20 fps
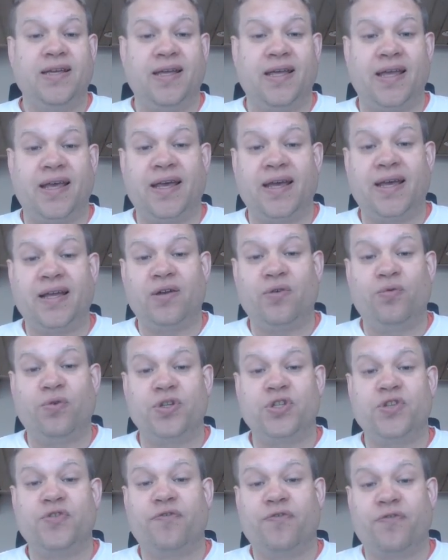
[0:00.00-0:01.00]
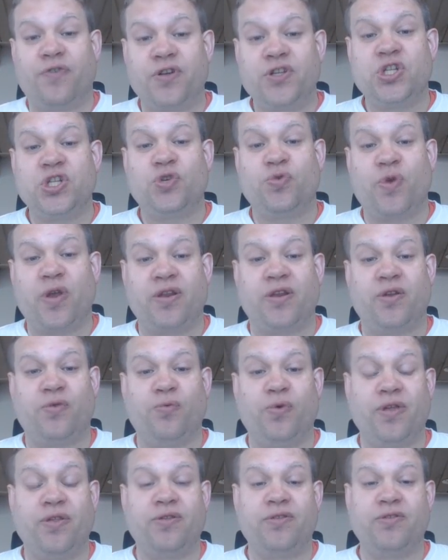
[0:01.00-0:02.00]
and was frustrated
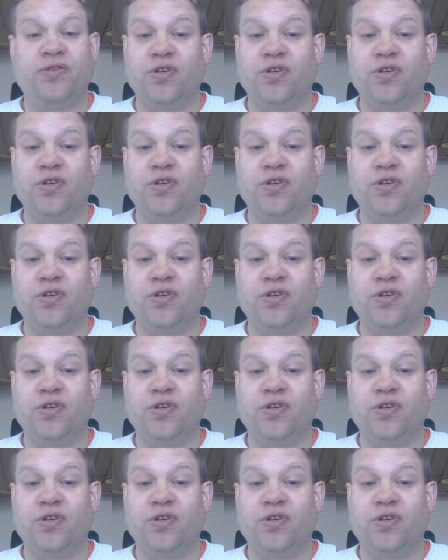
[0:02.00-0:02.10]
with